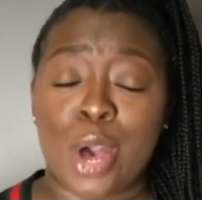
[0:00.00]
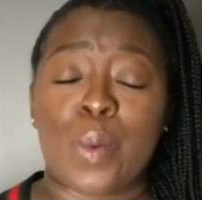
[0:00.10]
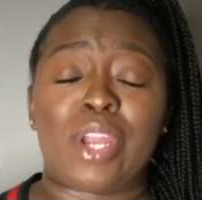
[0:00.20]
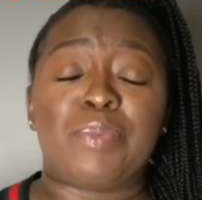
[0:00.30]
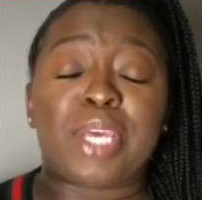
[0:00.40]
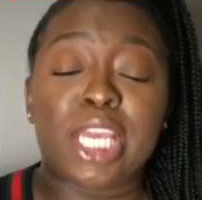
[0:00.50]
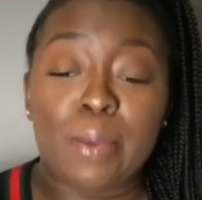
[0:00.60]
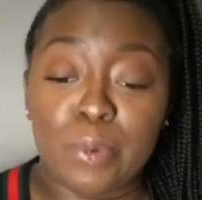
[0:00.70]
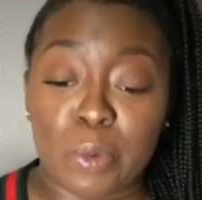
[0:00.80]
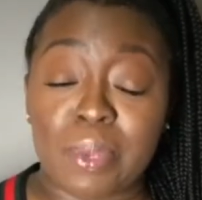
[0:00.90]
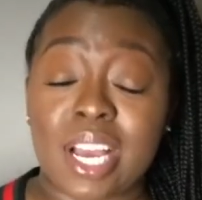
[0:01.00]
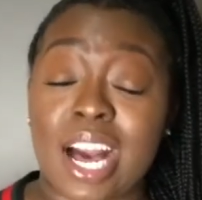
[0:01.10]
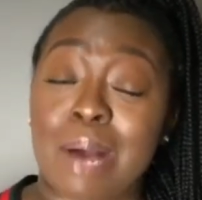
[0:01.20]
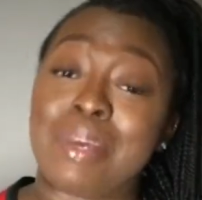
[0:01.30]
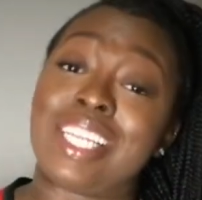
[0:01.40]
When people
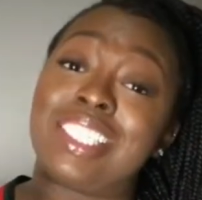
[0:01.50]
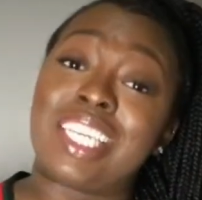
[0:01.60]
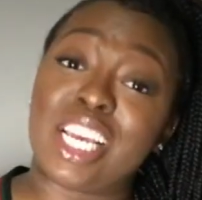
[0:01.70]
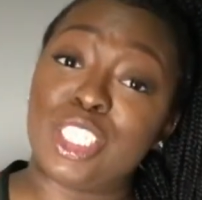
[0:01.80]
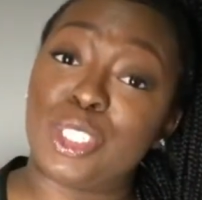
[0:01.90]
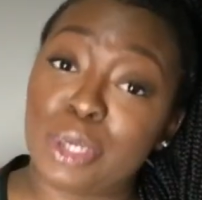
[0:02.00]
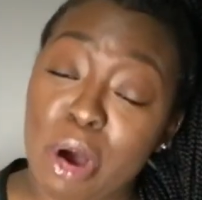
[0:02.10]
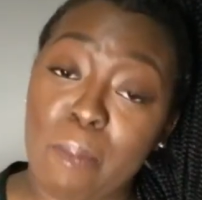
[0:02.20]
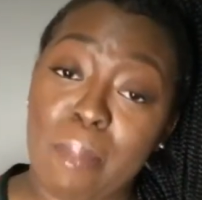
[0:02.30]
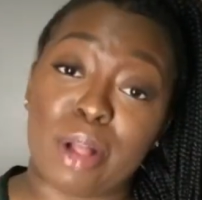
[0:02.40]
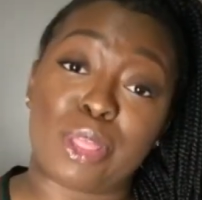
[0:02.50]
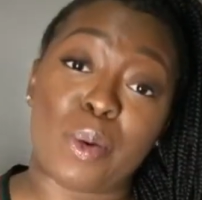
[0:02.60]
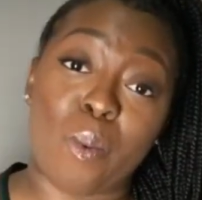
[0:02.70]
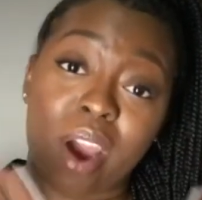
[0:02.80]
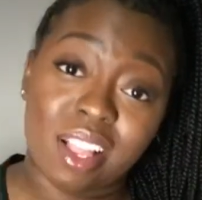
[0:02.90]
become intentional about the
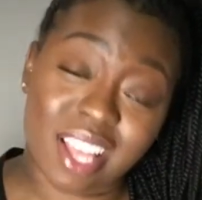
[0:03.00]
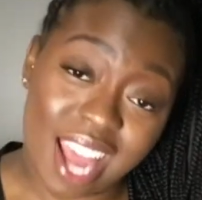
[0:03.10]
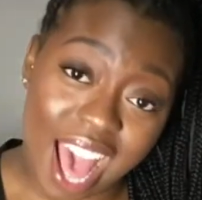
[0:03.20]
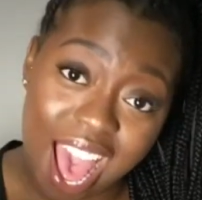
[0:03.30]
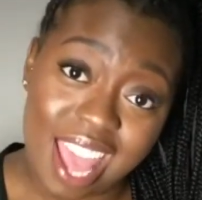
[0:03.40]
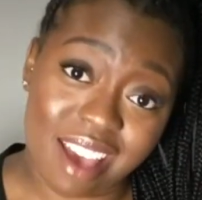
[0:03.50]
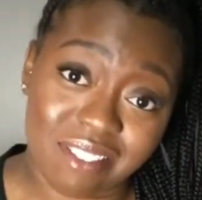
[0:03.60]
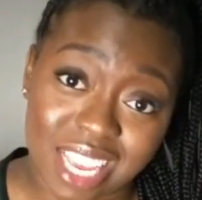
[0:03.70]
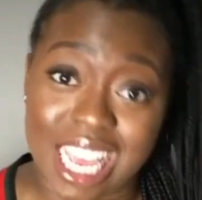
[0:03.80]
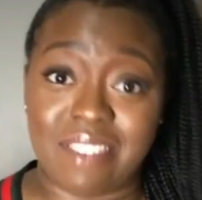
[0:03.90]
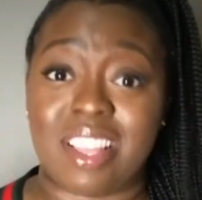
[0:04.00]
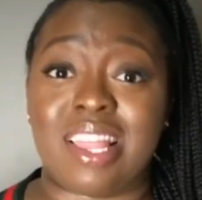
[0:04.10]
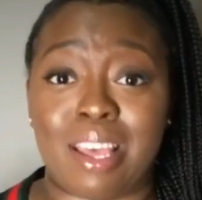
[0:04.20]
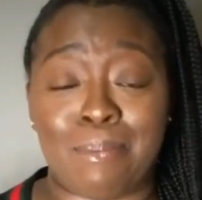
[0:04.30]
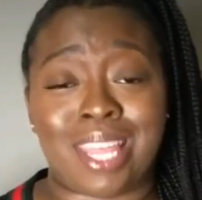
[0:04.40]
work that I have given
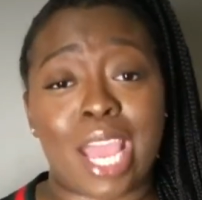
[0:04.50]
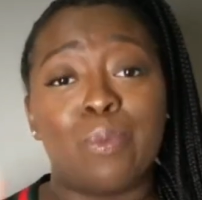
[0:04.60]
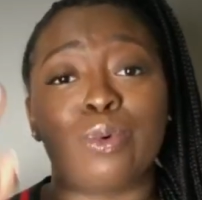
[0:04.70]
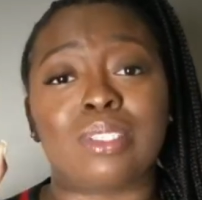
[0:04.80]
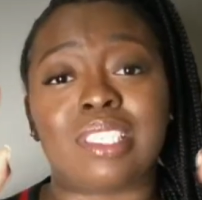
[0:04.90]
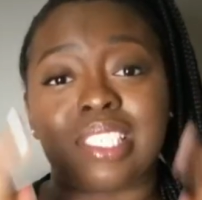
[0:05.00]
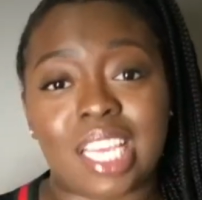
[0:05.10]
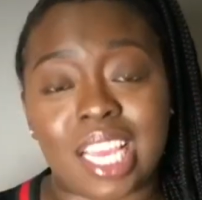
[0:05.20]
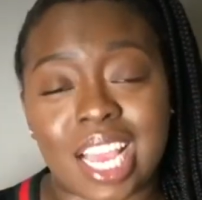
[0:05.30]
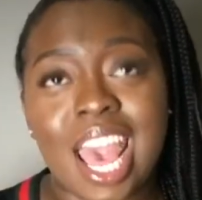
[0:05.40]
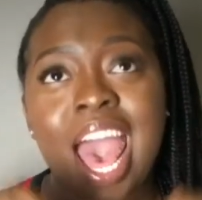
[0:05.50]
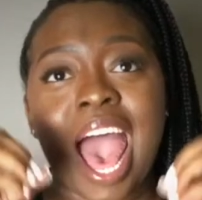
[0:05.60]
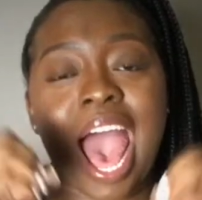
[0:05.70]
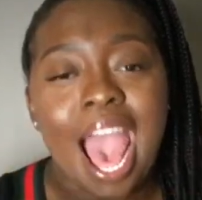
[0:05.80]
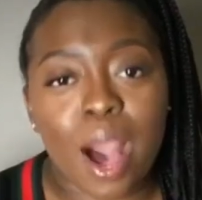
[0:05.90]
them, they will see
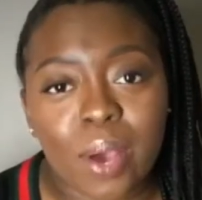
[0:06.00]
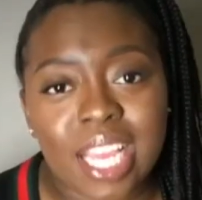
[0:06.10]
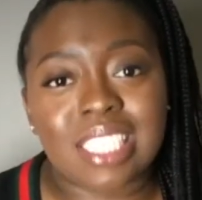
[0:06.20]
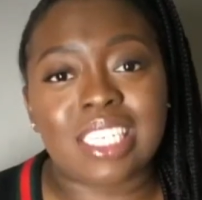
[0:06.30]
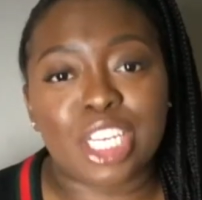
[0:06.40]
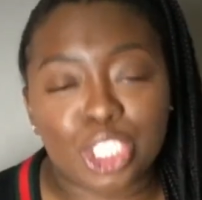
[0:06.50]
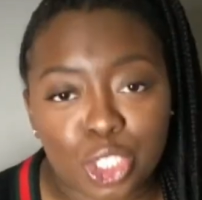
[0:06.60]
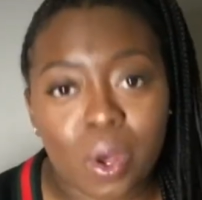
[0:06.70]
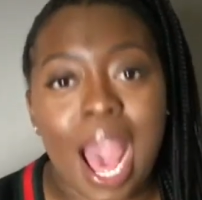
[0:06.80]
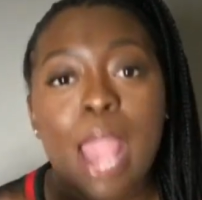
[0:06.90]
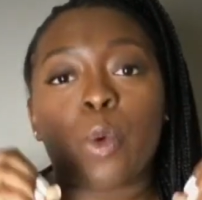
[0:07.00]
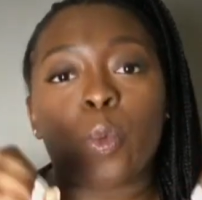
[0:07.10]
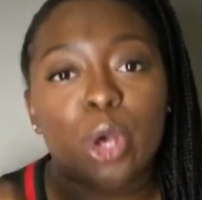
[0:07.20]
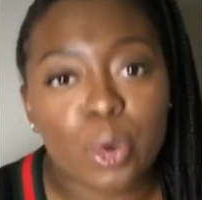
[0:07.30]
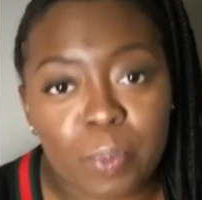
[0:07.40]
how intentional I
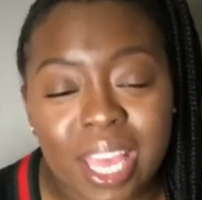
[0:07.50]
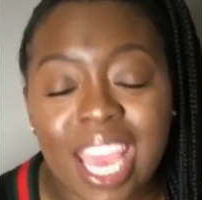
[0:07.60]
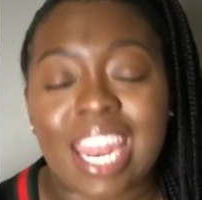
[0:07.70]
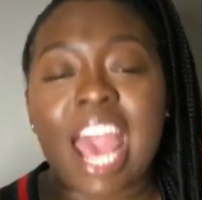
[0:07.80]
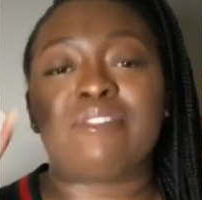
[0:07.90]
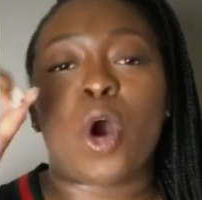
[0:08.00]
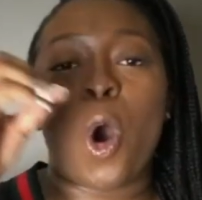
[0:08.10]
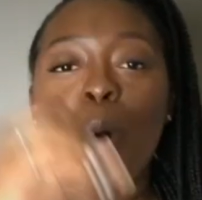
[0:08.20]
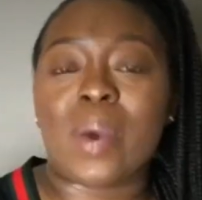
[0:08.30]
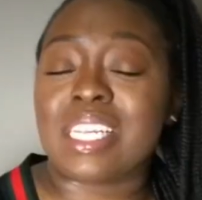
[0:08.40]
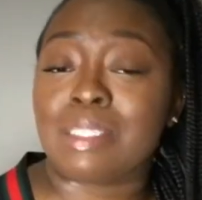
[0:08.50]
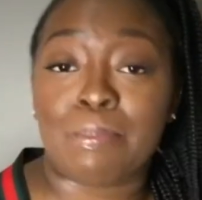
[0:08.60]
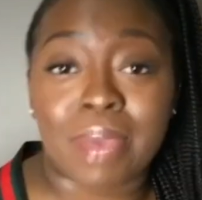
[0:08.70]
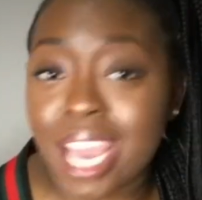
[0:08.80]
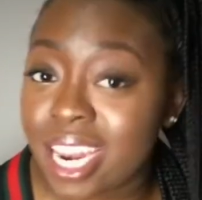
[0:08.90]
will be and have always
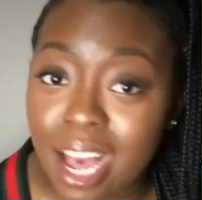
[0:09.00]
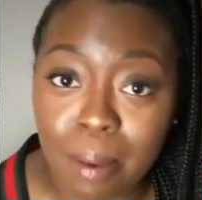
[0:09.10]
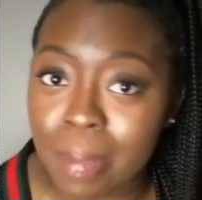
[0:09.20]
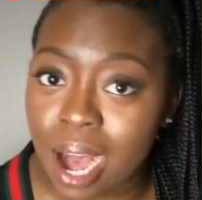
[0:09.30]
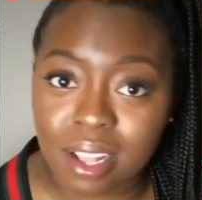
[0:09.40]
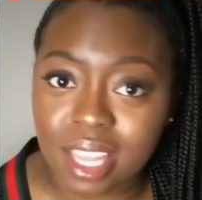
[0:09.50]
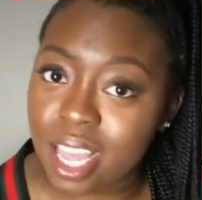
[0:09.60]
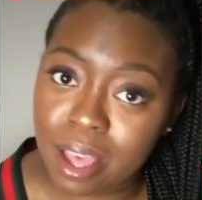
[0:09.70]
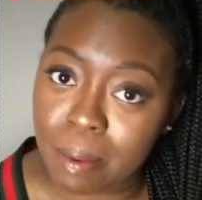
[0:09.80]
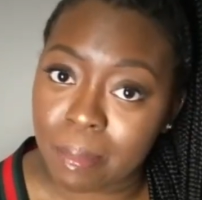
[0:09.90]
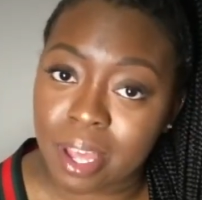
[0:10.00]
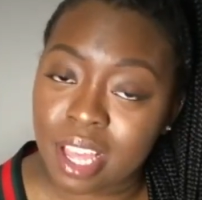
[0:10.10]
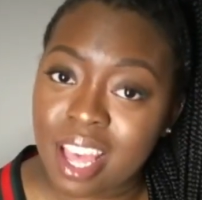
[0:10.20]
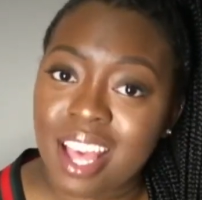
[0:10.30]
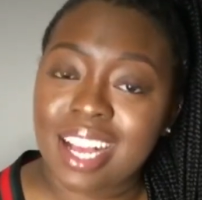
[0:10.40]
been about them.
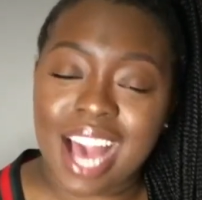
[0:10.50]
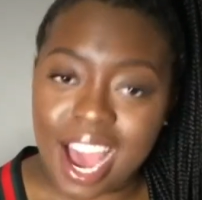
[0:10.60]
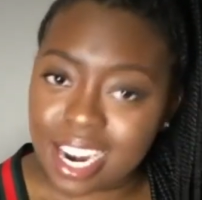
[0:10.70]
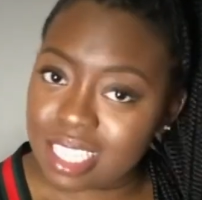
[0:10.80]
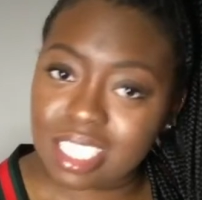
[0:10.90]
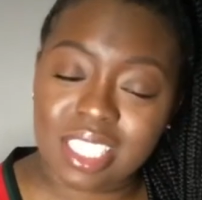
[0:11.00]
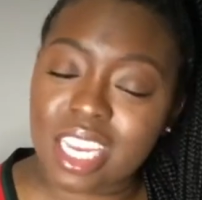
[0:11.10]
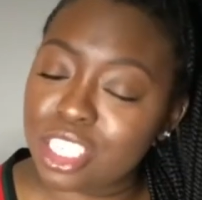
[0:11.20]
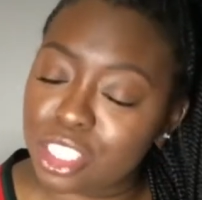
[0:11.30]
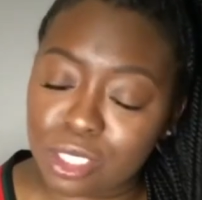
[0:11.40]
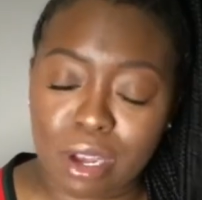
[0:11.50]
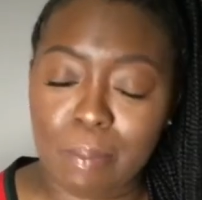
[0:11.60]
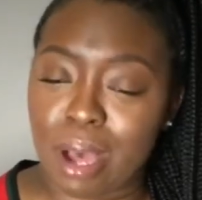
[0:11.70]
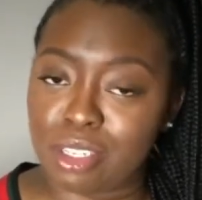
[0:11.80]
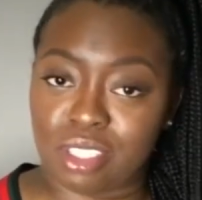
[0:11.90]
God is intentional
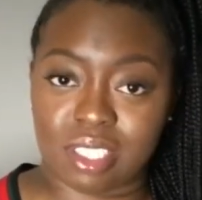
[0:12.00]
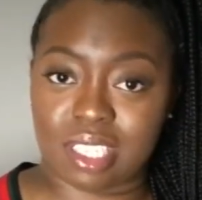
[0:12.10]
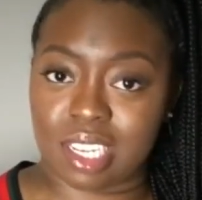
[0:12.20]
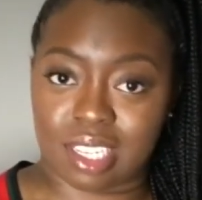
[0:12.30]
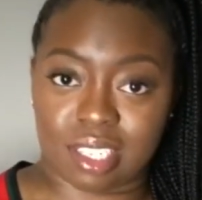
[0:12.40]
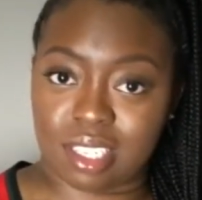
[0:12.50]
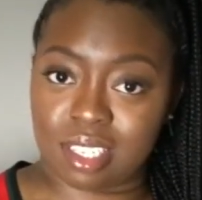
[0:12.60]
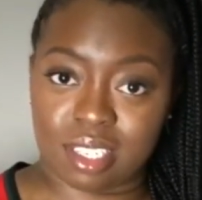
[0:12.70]
about you, sis.